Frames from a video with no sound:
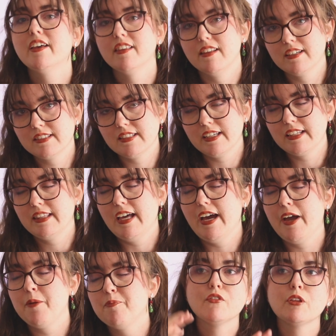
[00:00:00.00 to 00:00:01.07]
things like
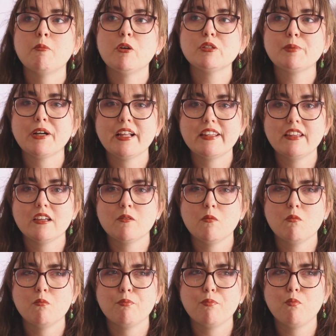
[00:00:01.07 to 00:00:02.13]
that. For the most part, I think
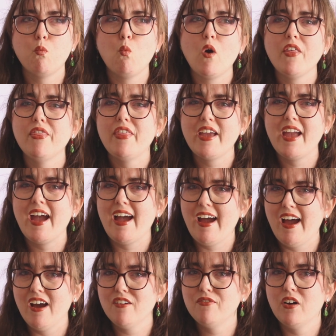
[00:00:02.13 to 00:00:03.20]
what they
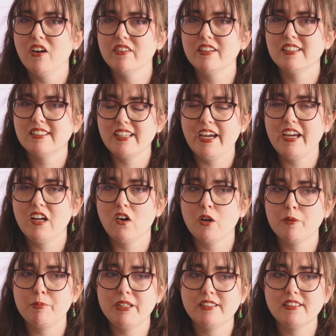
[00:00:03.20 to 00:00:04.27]
have on the site
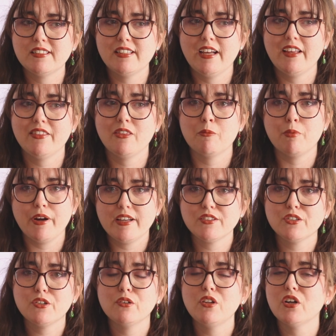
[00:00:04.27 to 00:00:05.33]
are pieces that the brands
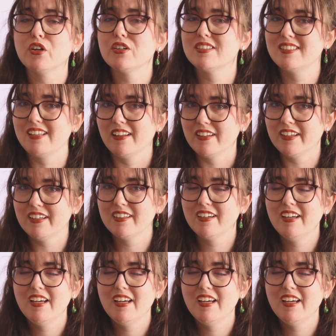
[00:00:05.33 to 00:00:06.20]
are no longer selling.